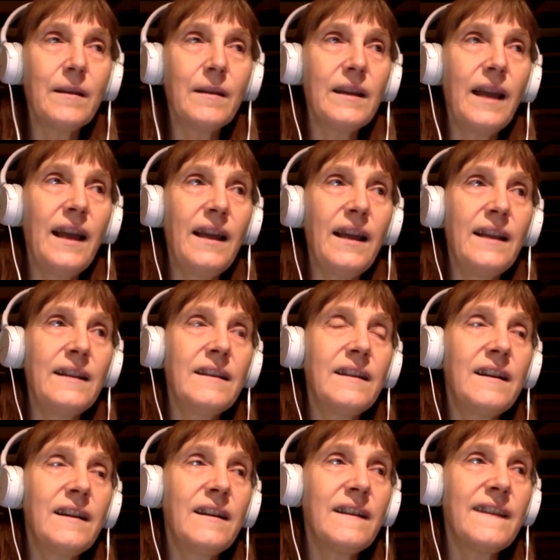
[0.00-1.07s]
And
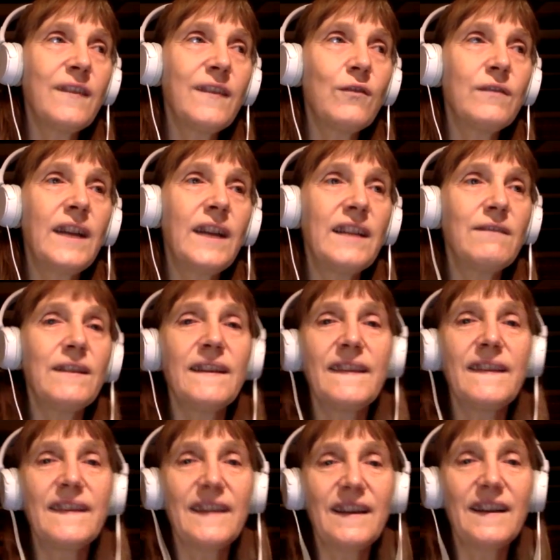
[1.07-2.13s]
so that
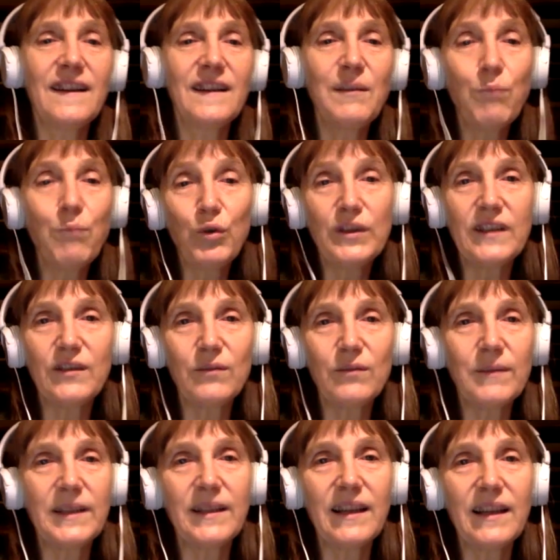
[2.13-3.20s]
was important to
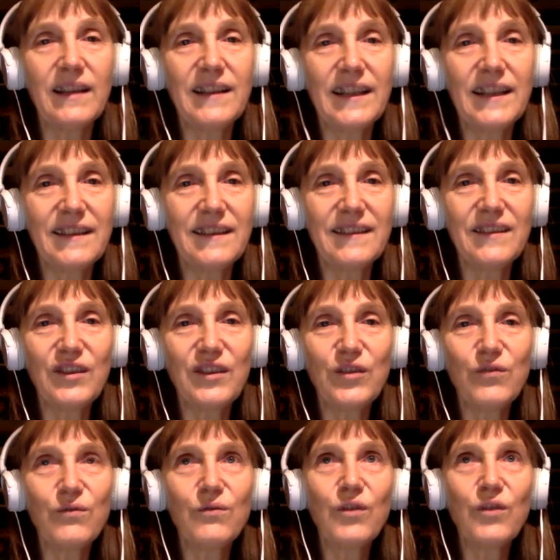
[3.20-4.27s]
me, that
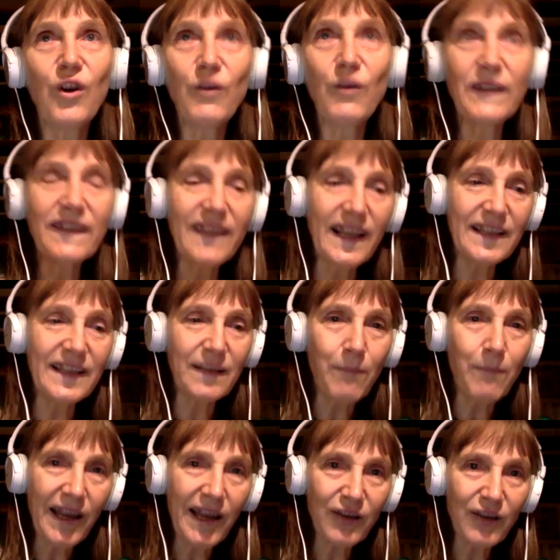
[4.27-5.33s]
you go inside that
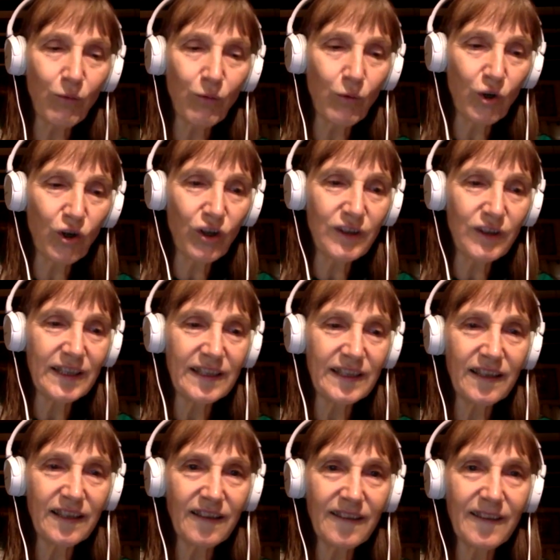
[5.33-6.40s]
micro world and
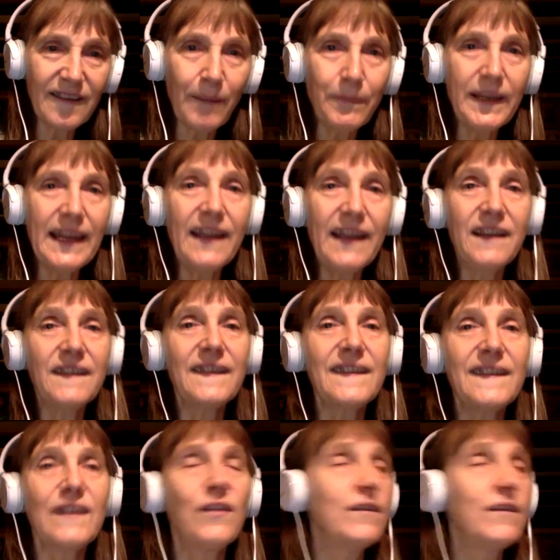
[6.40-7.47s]
there's something
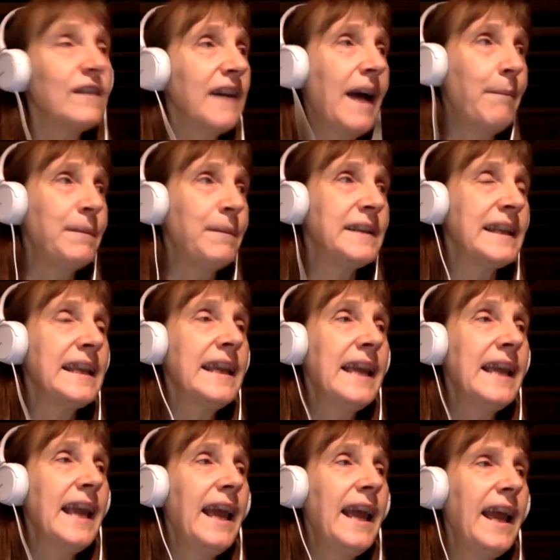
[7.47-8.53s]
else happening.
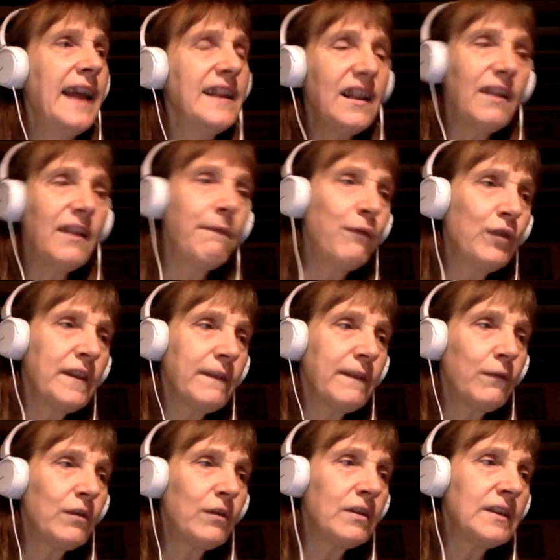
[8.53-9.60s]
And then the fourth
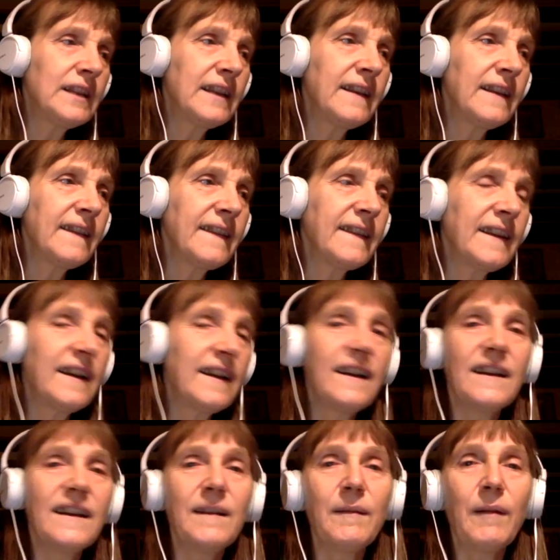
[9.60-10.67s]
world is
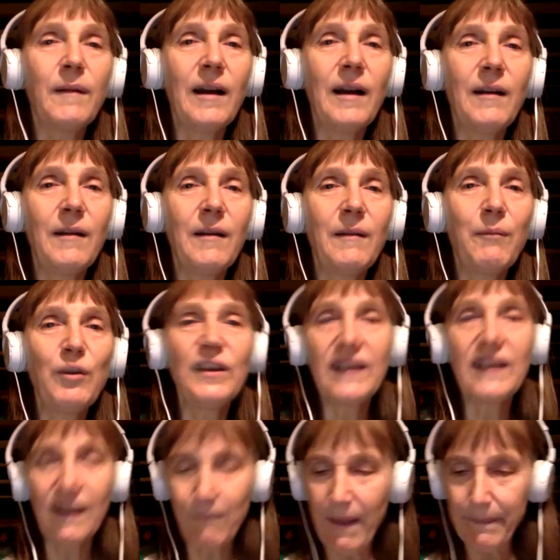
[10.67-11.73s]

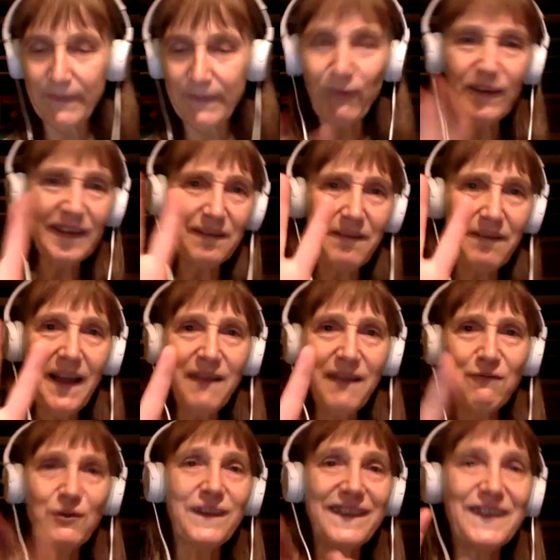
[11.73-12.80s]
political maps. So I said 5
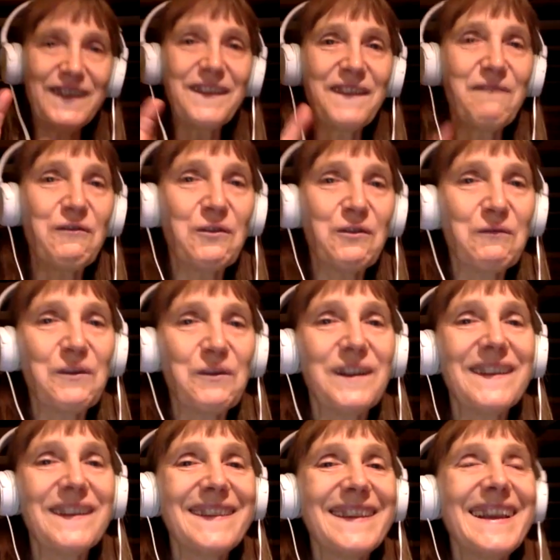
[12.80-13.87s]
worlds, now it's 4 worlds.